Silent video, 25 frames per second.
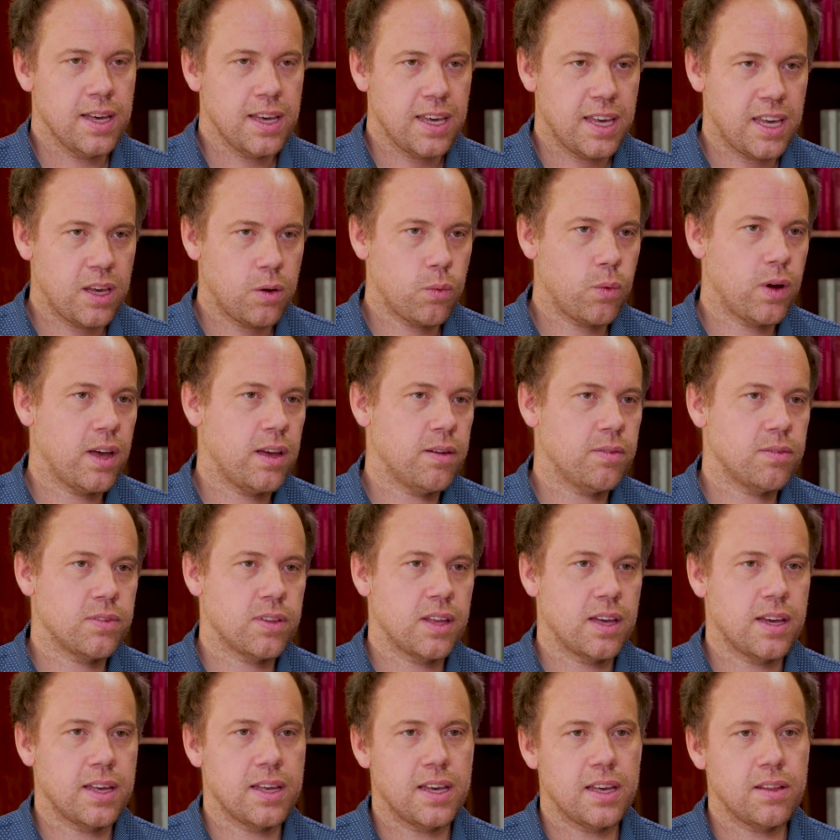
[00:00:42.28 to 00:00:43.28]
heat waves
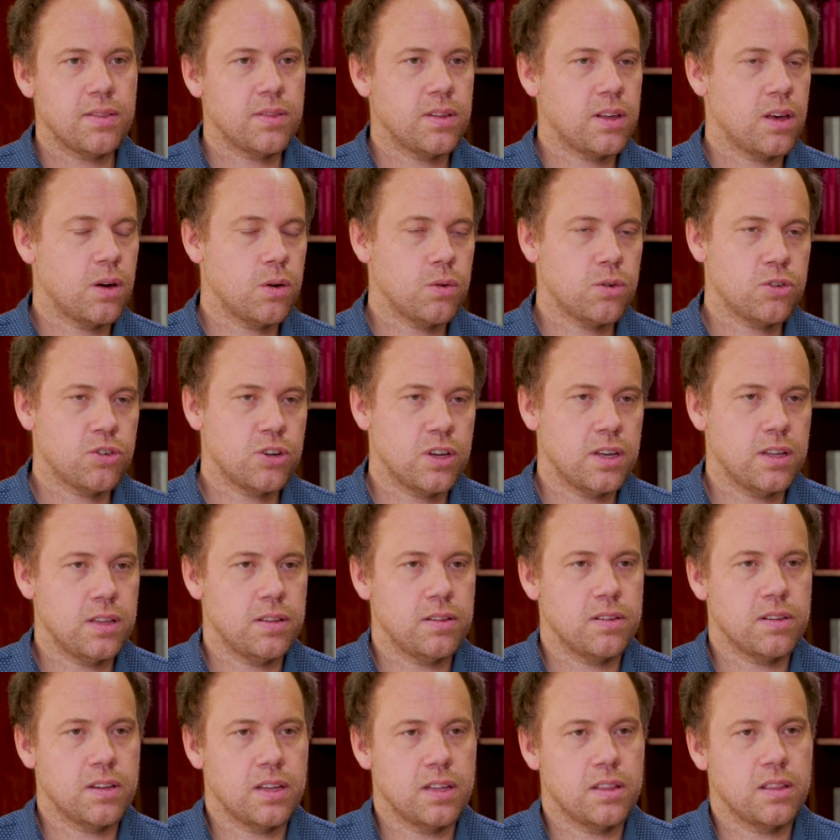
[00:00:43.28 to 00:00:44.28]
that hit the
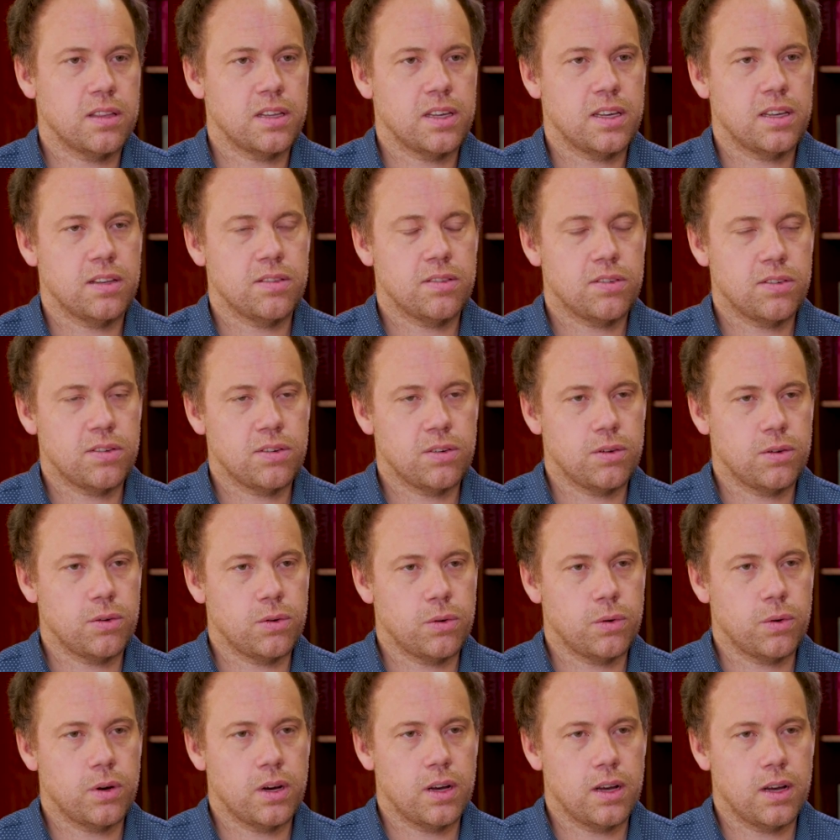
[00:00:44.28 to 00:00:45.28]
oceans and lead
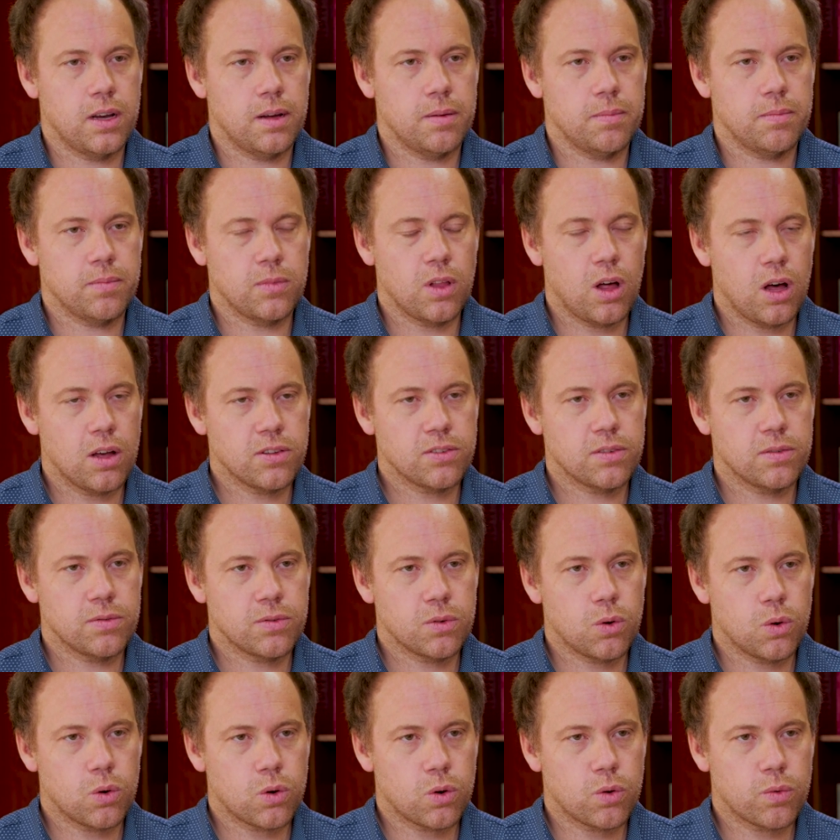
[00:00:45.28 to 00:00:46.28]
to loss of
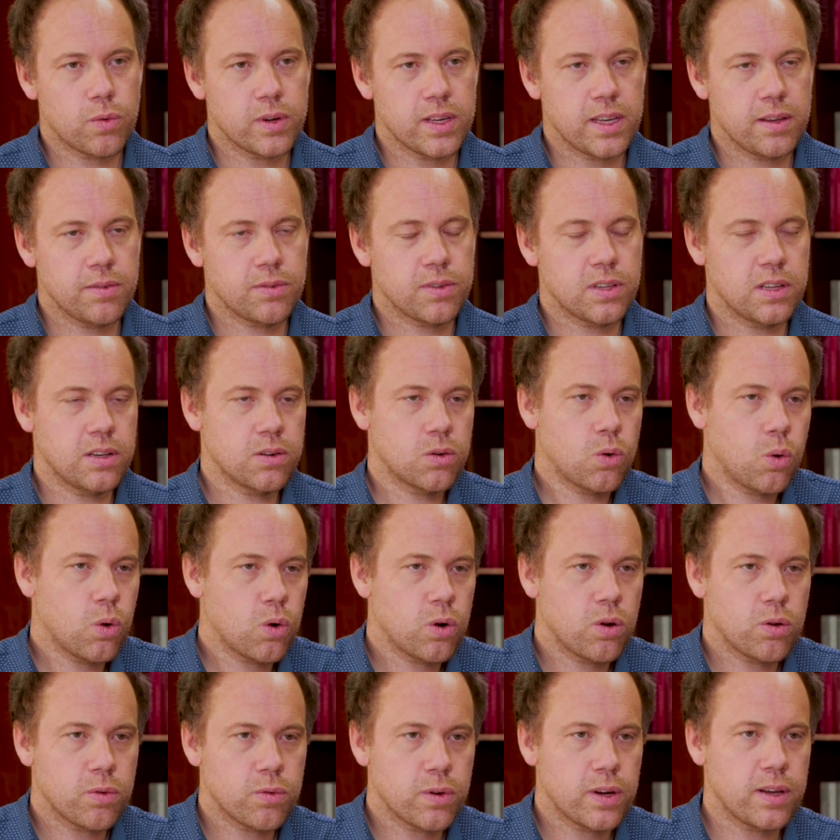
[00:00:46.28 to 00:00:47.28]
coral reefs. And
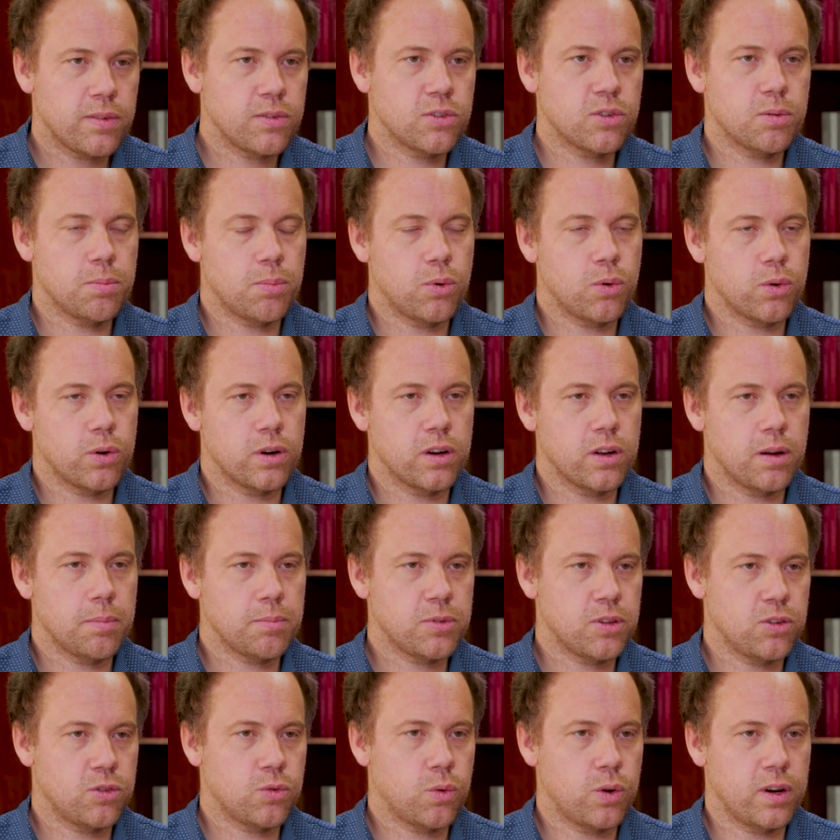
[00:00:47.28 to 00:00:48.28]
coral reefs support
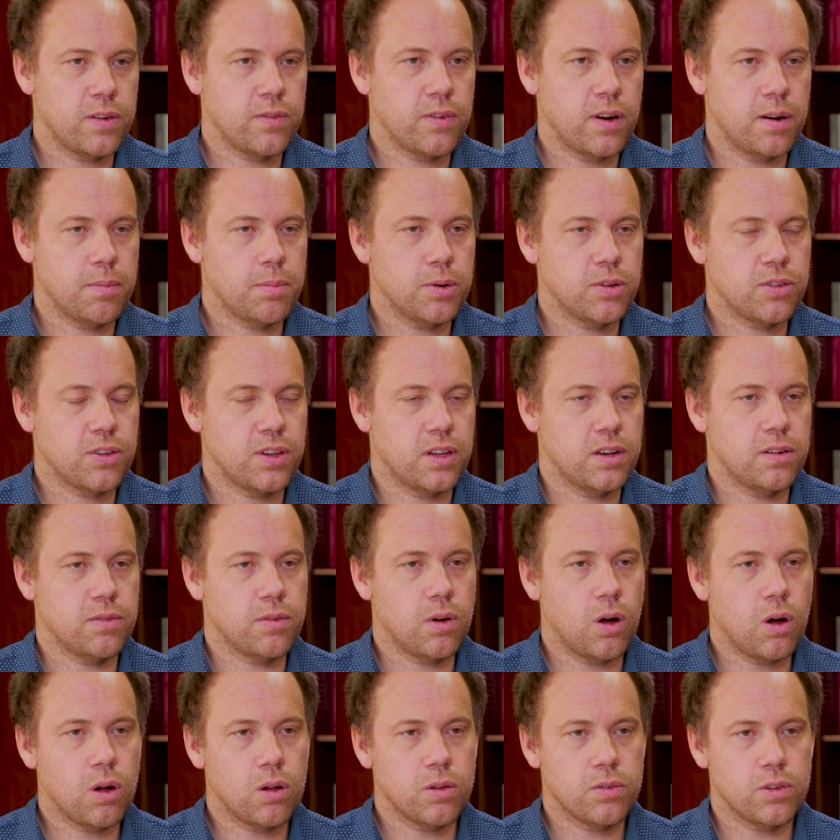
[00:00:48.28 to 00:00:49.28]
up to 25% of
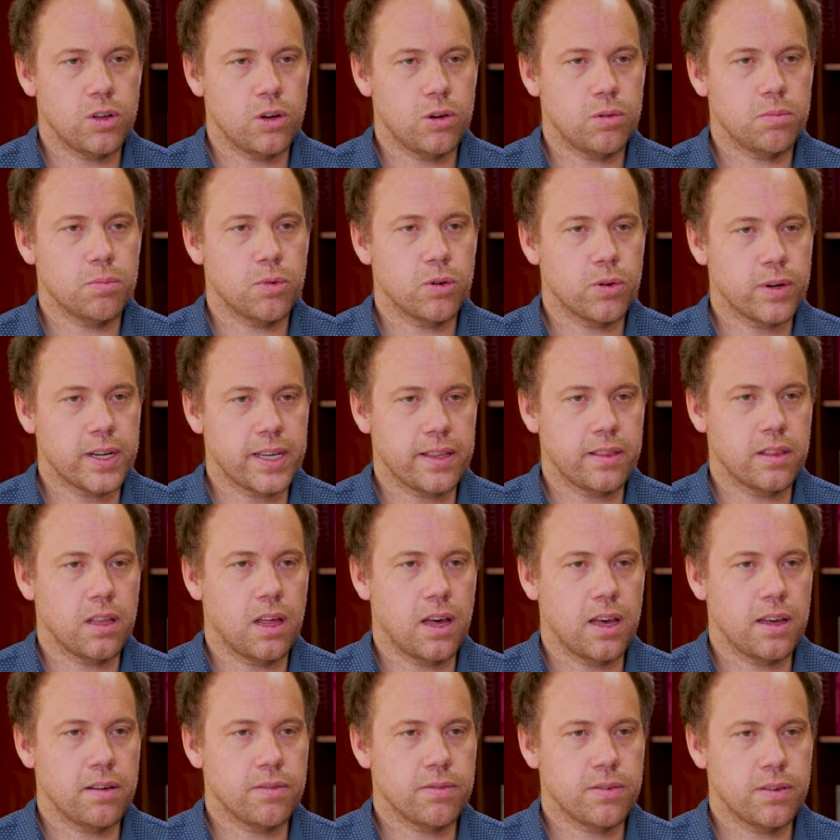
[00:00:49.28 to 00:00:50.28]
all known marine
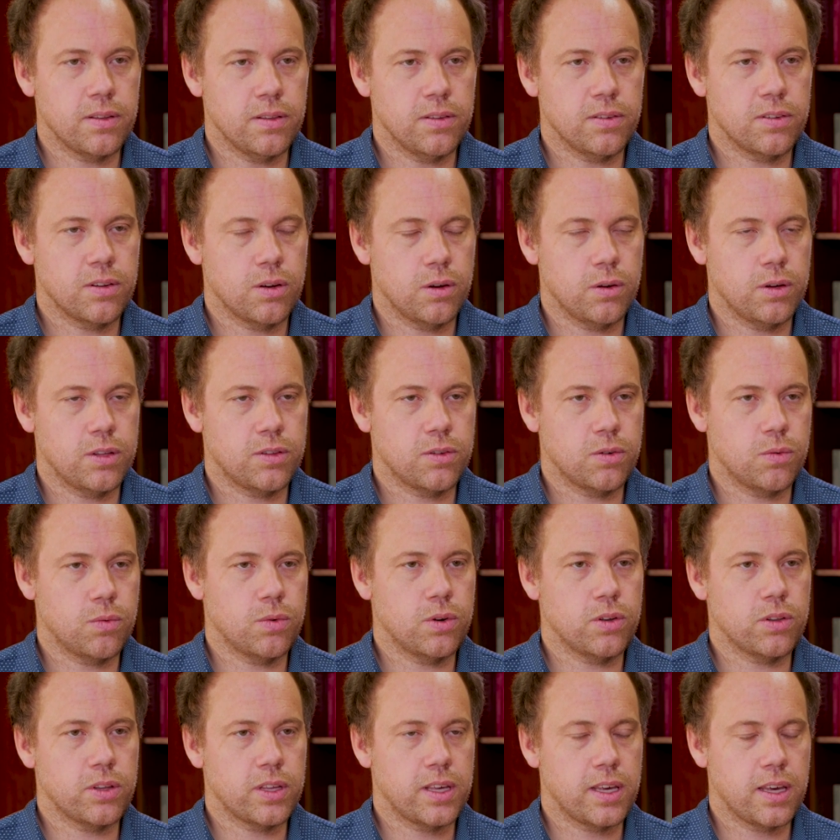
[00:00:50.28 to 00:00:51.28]
life, and so it's a
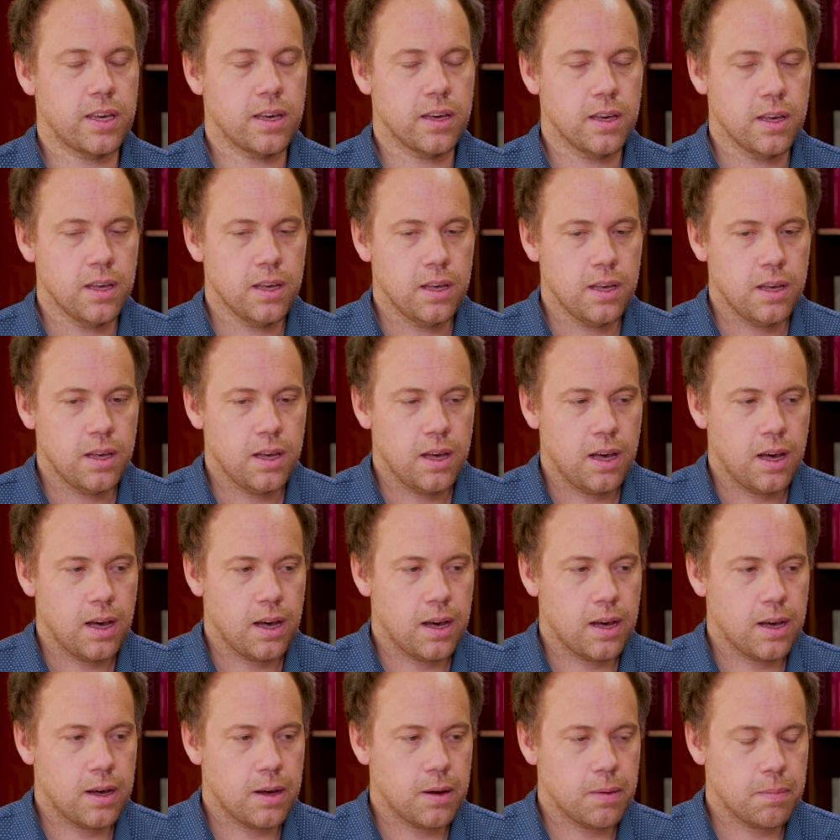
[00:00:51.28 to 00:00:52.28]
really
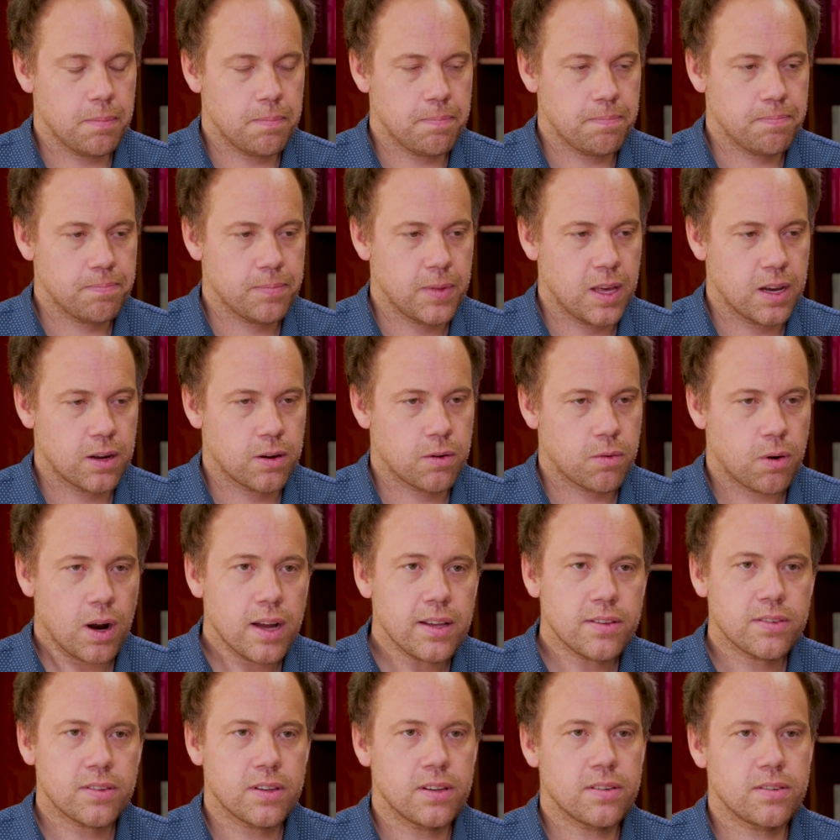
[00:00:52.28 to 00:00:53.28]
a
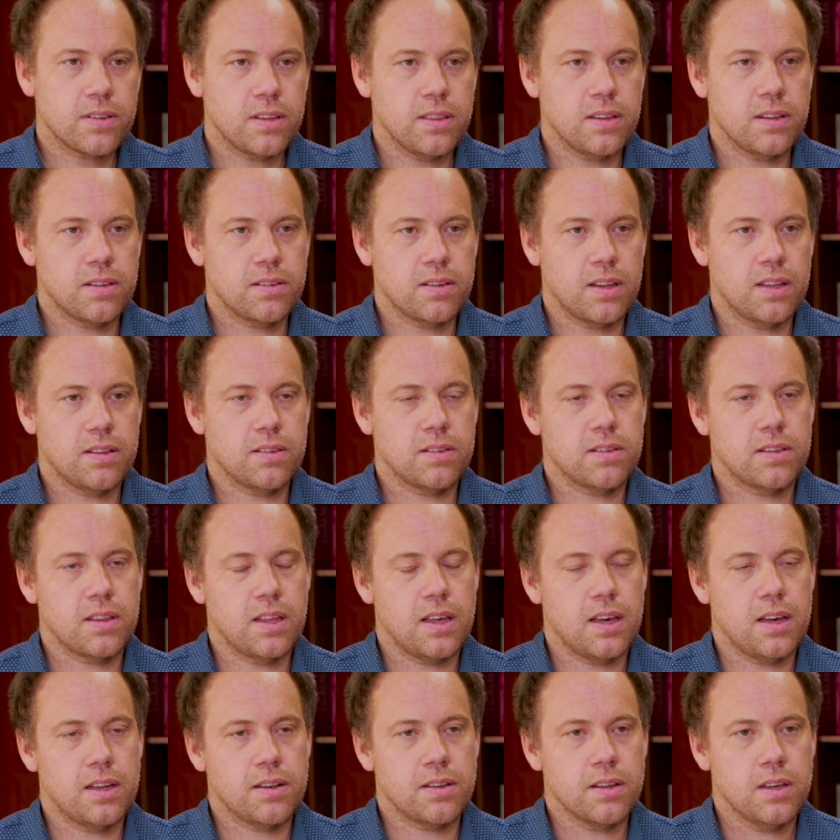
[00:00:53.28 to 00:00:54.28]
crisis in the sense
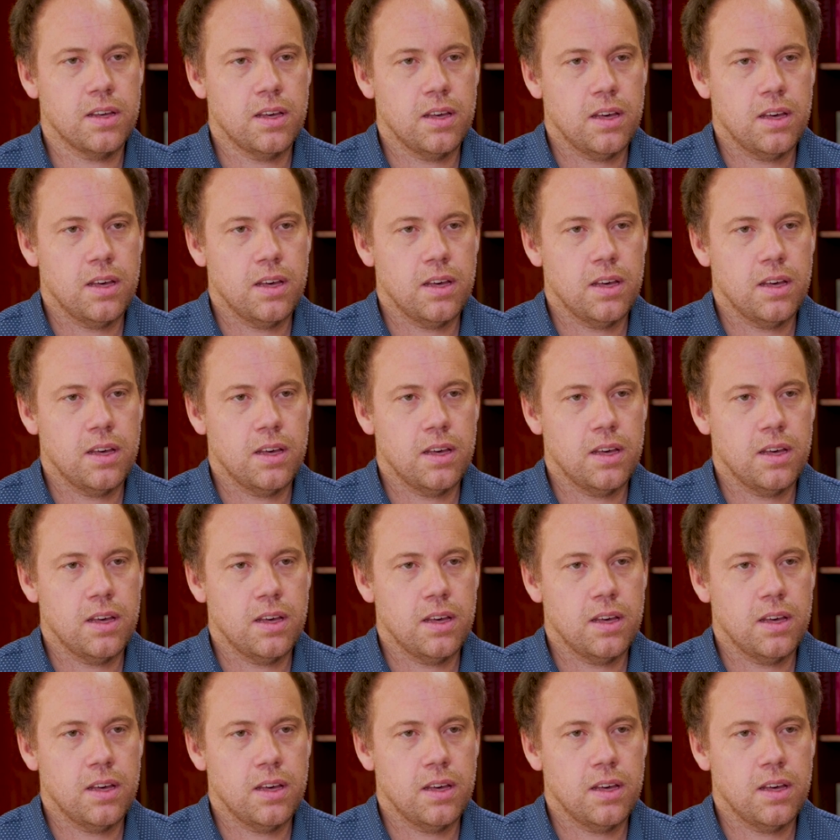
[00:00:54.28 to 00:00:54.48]
that